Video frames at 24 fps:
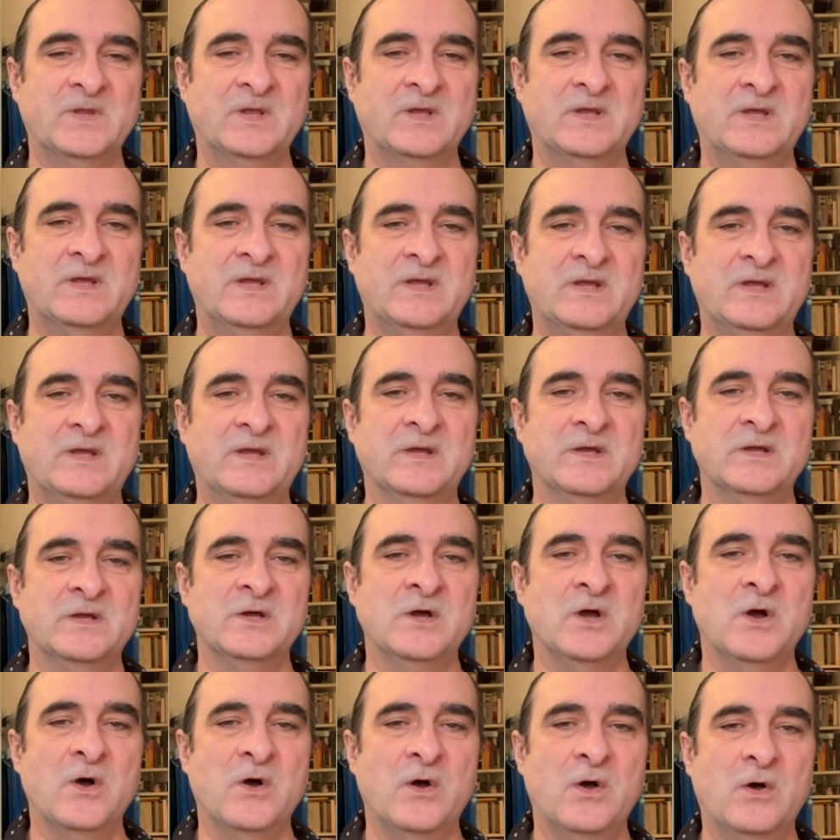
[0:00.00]
He
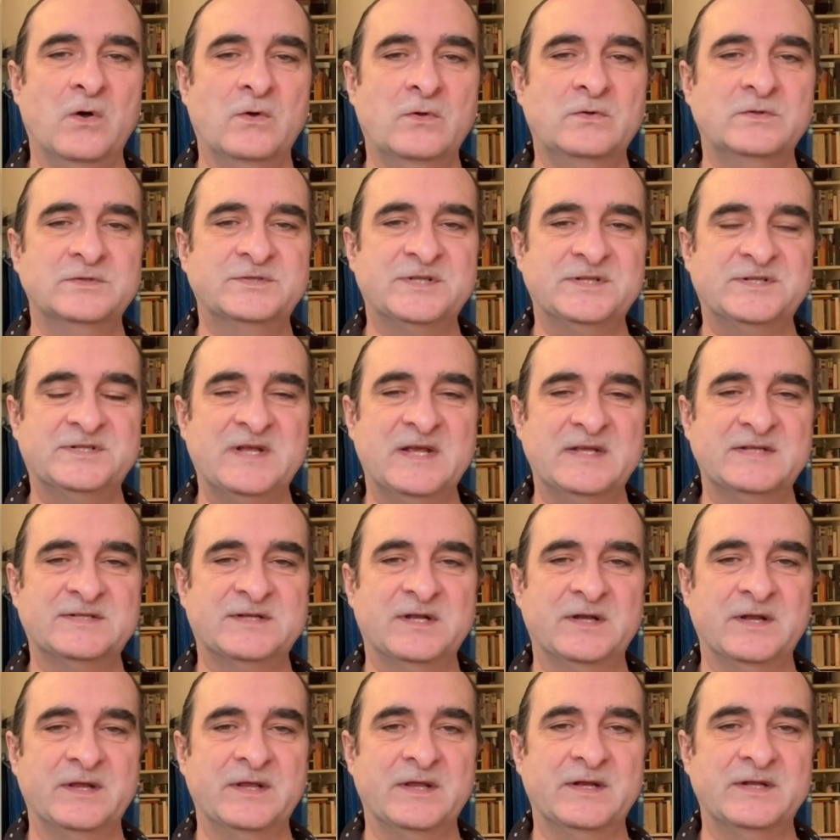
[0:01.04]
holds a
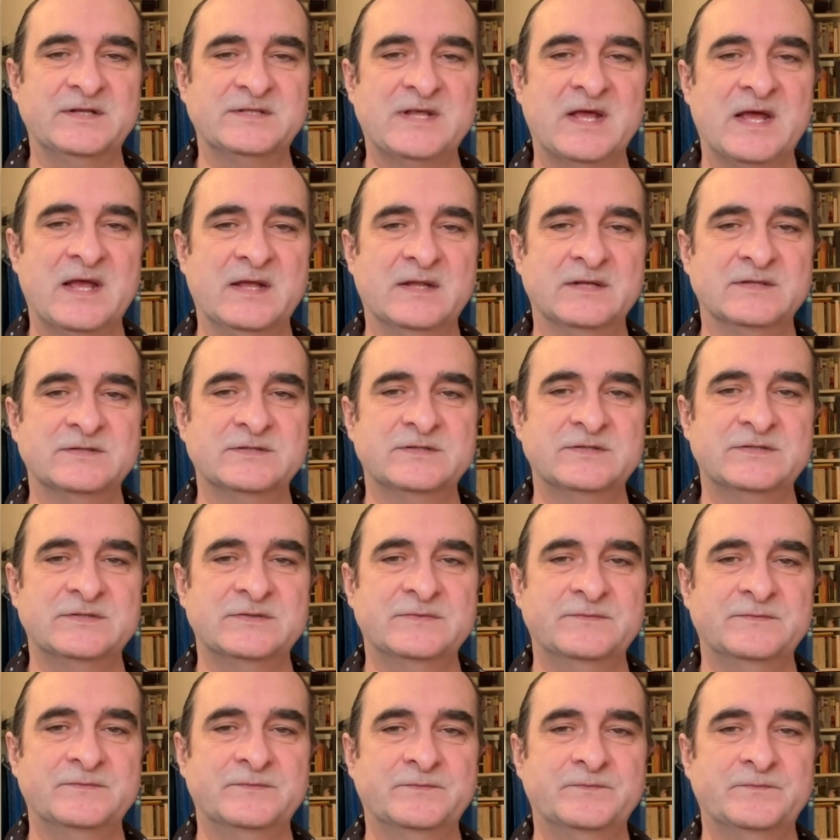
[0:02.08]
destiny in his hands,
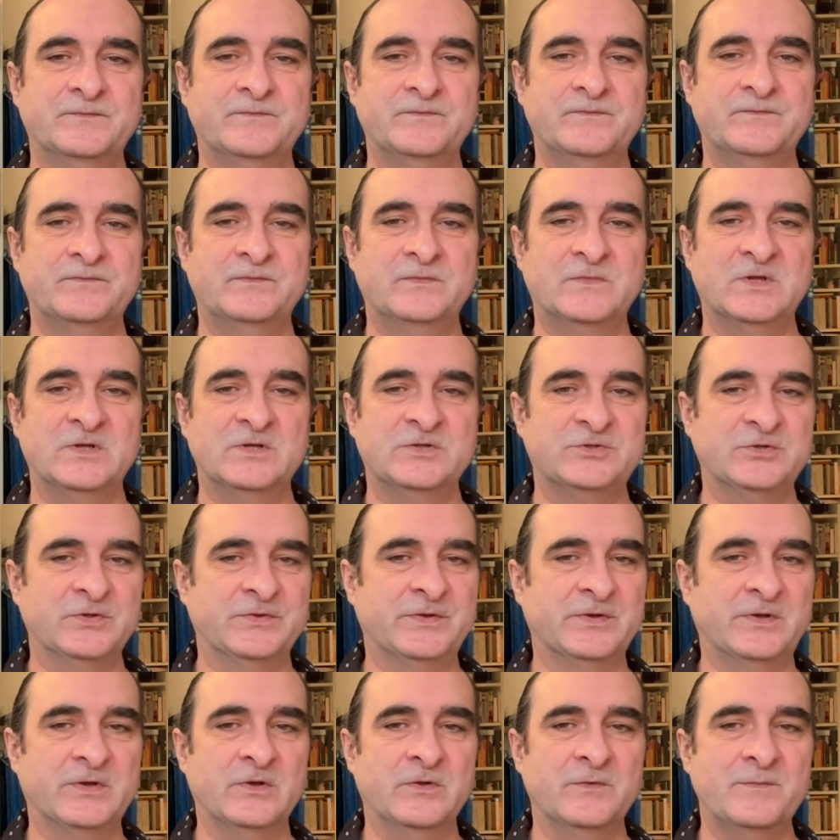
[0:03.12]
should
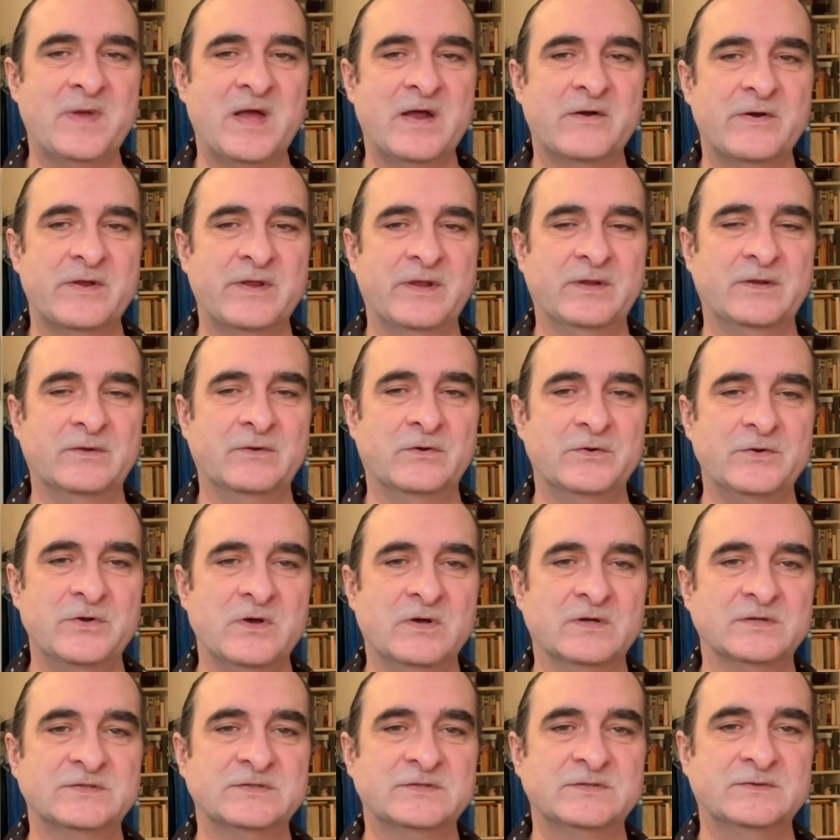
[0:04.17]
the girl marry or
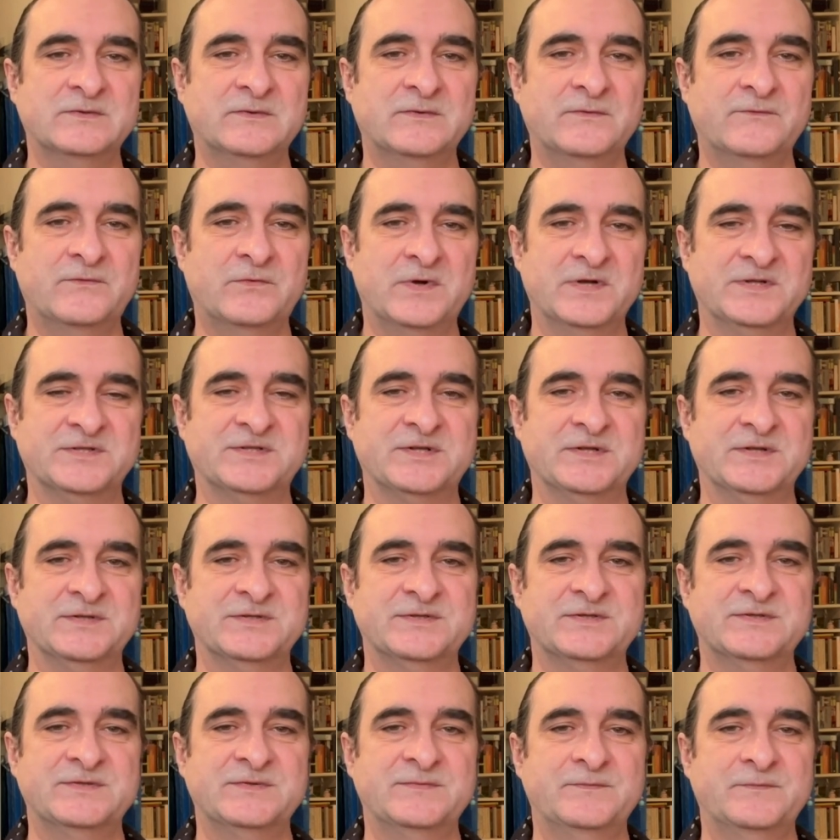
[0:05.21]
not, for
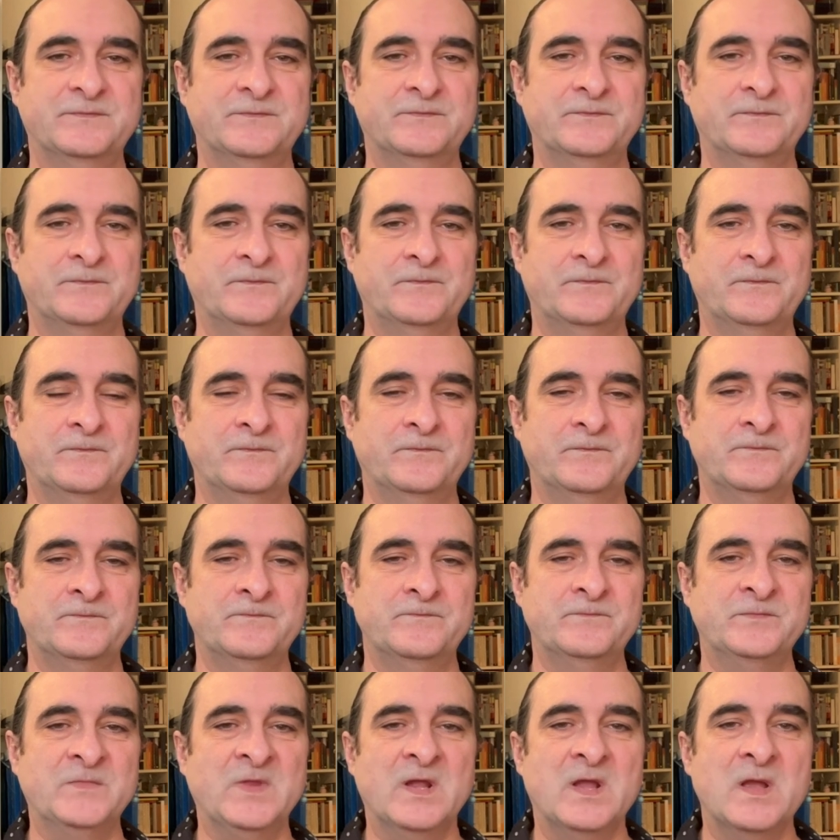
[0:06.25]
instance.
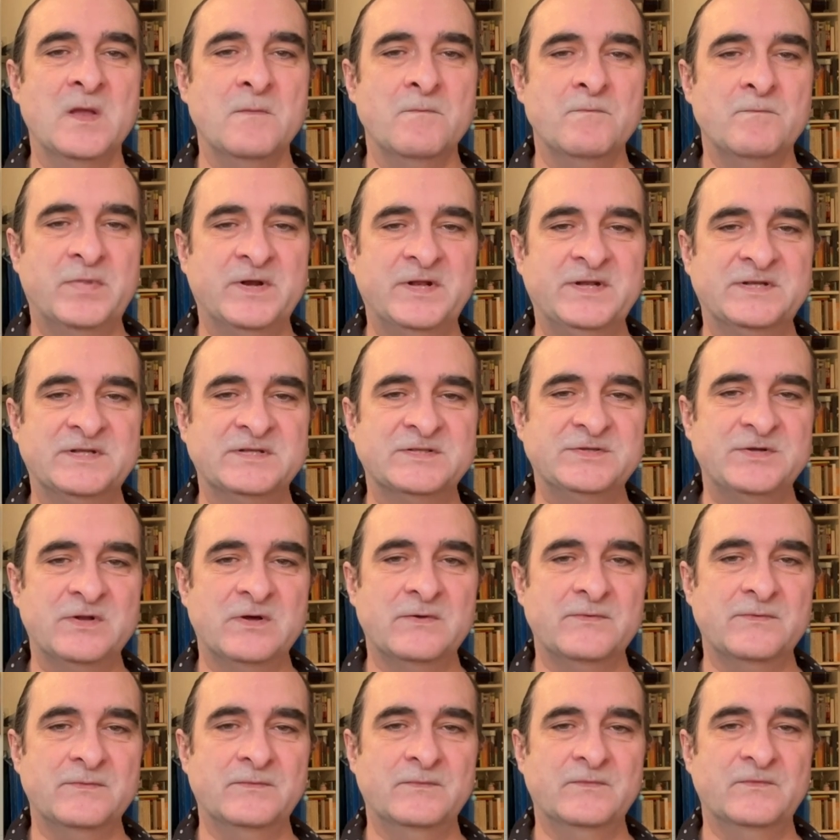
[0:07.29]
But he does
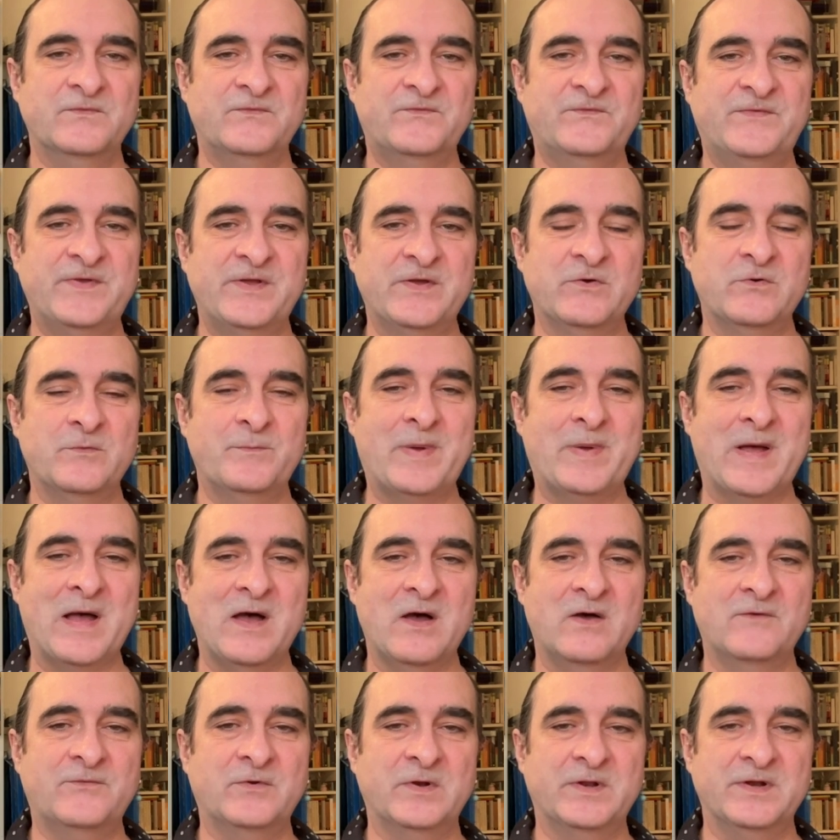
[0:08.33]
not feel
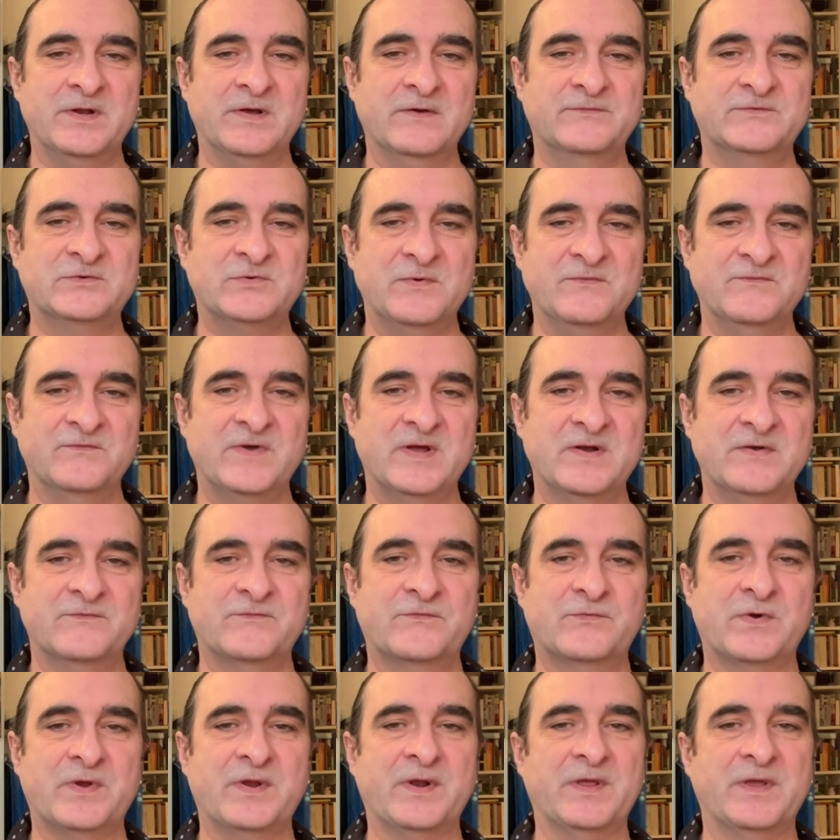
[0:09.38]
powerful enough to invent
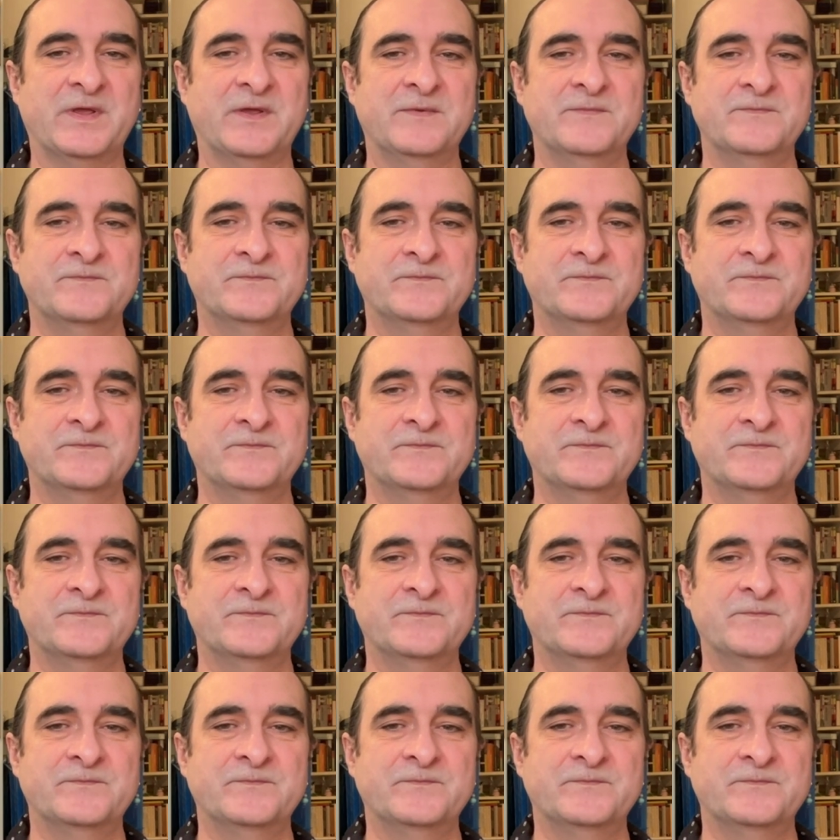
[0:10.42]
freely.